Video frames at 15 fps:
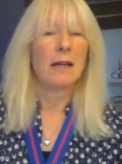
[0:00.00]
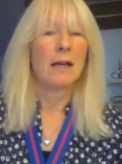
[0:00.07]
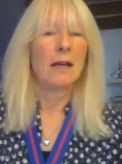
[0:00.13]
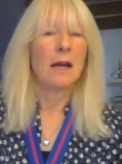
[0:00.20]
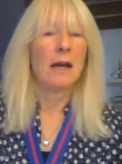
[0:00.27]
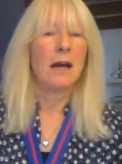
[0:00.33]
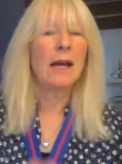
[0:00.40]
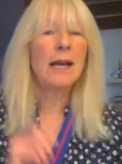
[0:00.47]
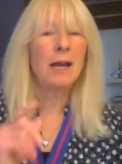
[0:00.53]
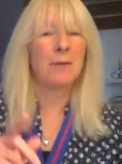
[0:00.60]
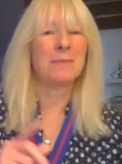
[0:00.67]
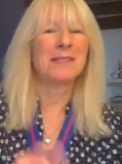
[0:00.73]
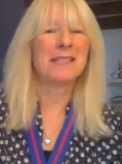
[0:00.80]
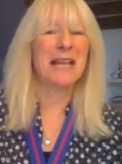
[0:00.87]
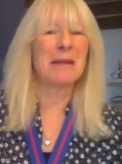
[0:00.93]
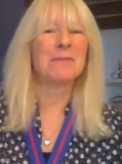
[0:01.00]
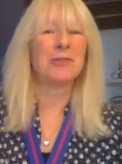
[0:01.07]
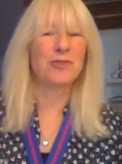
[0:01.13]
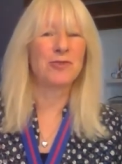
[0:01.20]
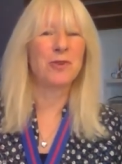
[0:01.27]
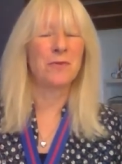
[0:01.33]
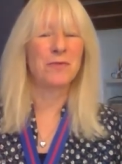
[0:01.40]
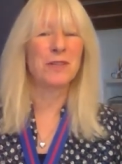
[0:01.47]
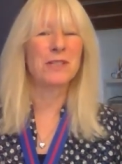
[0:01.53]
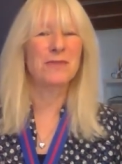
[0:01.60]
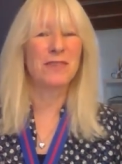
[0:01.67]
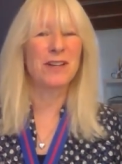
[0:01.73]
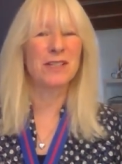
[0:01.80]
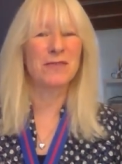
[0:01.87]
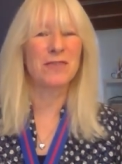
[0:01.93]
I hope the same is true for this
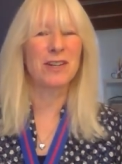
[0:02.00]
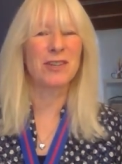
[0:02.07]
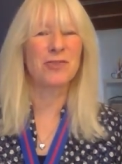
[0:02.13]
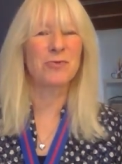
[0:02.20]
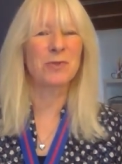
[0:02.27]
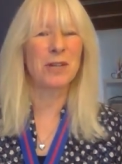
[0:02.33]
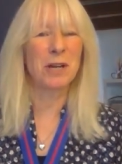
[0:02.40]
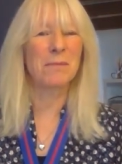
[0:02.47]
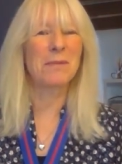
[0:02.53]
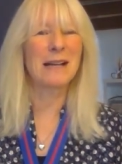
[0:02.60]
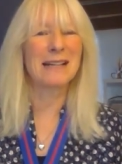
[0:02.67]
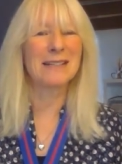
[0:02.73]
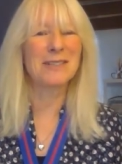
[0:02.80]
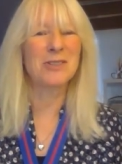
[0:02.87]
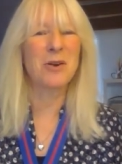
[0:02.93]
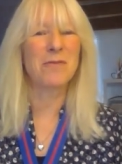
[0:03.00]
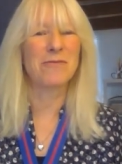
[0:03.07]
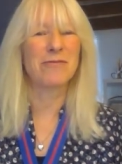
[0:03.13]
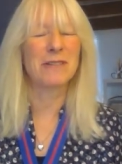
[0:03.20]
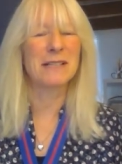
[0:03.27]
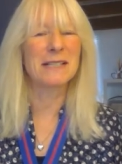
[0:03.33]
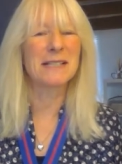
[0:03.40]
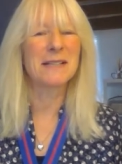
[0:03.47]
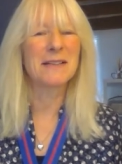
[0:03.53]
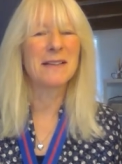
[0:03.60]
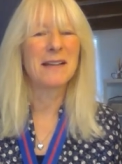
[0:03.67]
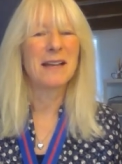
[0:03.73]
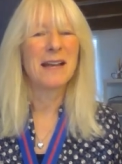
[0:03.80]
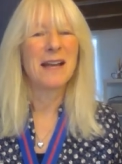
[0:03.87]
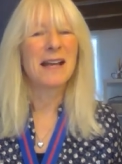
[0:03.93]
first virtual Young Planners Conference.
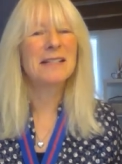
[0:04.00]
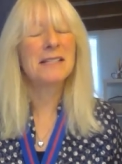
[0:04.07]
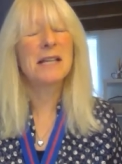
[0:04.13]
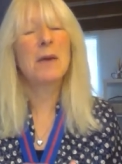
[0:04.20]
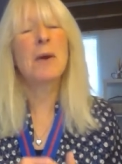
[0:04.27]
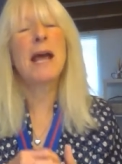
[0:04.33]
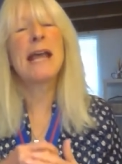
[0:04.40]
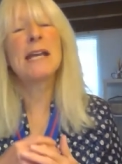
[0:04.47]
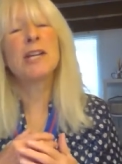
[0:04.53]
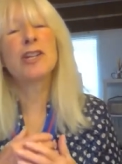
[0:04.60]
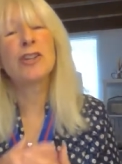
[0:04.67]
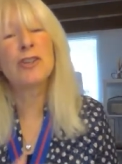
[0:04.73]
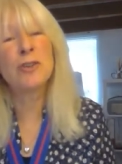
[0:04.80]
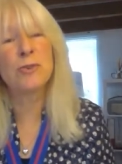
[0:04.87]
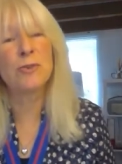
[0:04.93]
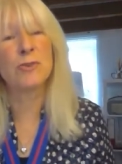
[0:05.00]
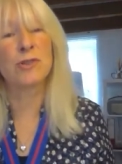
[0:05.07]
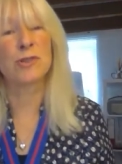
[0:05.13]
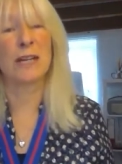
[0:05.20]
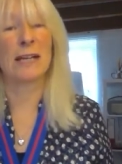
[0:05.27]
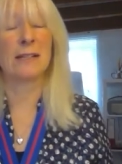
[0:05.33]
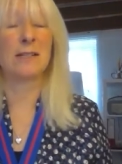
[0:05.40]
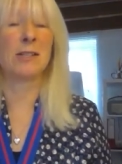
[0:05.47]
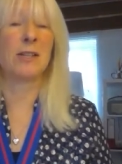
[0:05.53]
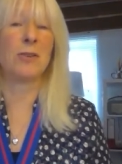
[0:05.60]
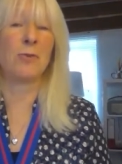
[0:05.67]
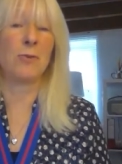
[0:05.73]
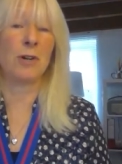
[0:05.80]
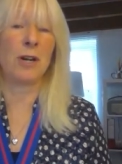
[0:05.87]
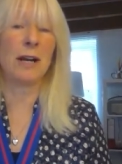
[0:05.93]
And so a huge thanks to the
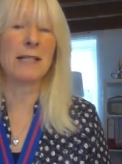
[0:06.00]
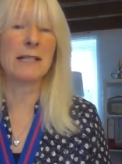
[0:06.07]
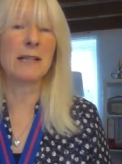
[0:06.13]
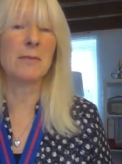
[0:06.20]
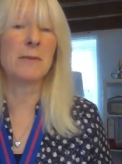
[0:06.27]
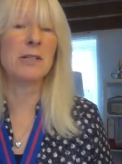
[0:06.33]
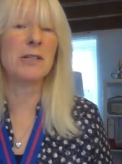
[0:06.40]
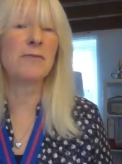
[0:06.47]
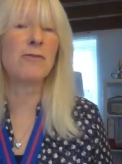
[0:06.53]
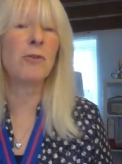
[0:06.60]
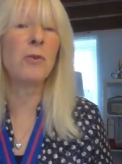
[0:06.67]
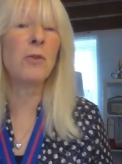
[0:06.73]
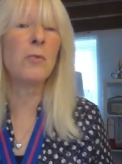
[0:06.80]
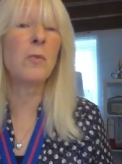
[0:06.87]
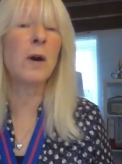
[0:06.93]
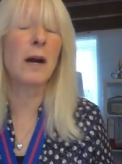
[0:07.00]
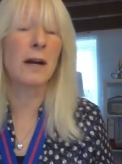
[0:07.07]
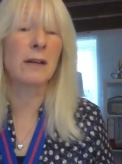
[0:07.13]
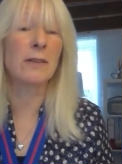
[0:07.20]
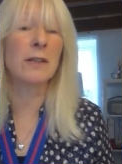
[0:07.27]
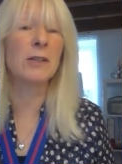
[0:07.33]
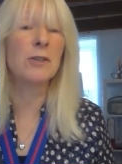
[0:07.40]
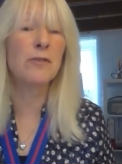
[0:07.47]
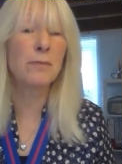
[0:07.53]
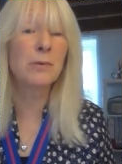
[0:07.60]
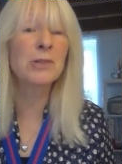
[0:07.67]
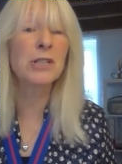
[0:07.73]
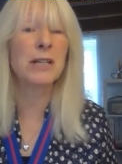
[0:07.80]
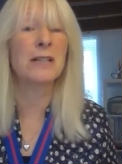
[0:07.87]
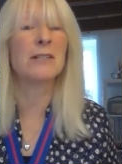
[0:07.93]
organising committee for all the work that you have
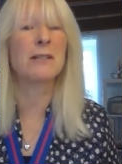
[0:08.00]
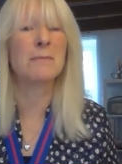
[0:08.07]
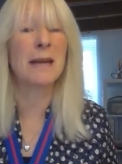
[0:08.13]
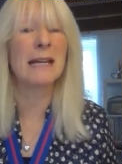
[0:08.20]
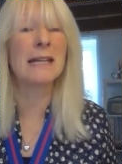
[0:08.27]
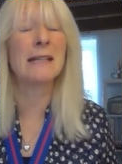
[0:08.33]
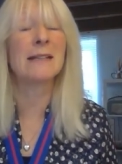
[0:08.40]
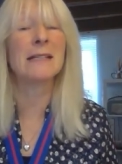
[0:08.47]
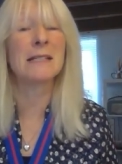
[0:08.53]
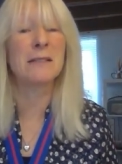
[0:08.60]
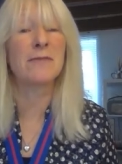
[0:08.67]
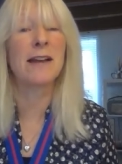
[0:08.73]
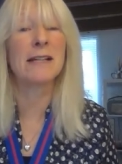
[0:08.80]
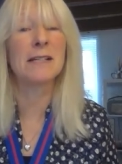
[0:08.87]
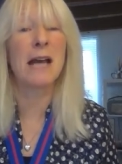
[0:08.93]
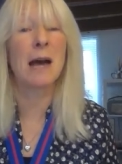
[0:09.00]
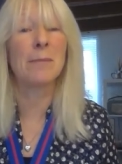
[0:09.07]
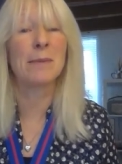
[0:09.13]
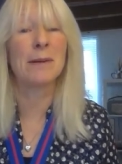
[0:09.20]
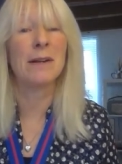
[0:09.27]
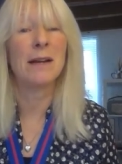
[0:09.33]
put into making this event happen.